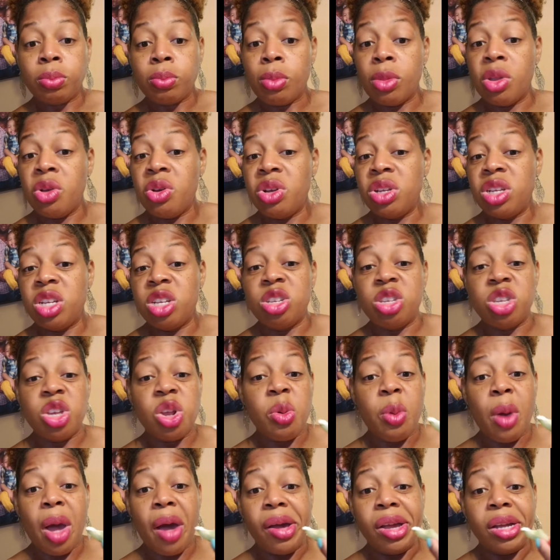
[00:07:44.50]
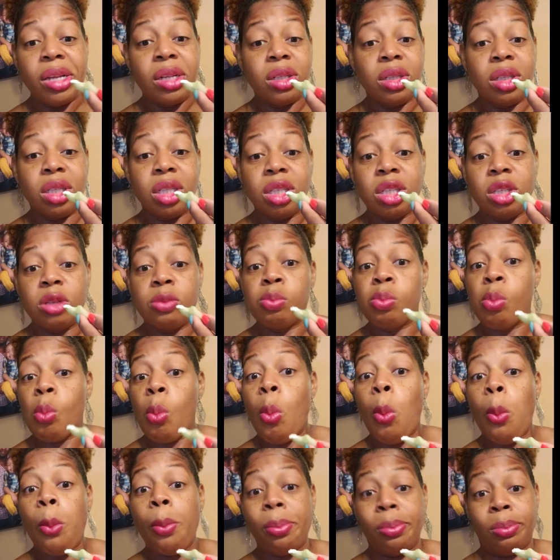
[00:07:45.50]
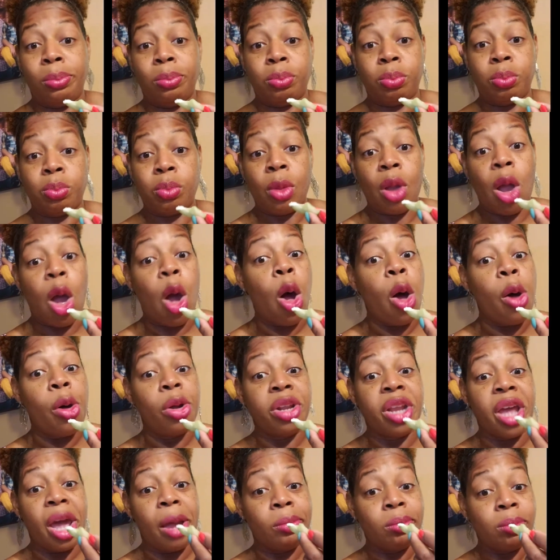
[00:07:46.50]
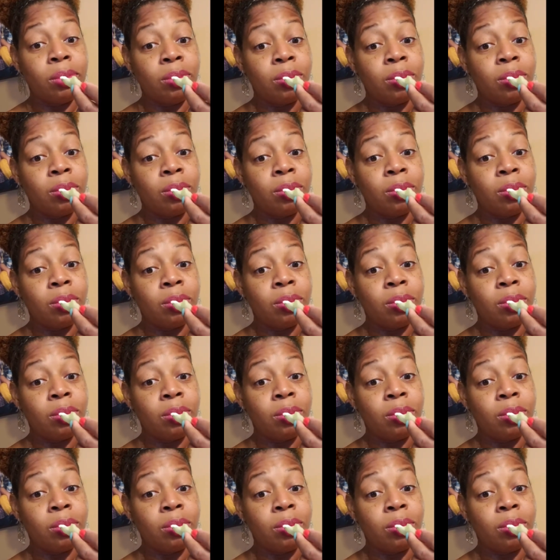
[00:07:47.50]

You can just sit around eating this all day.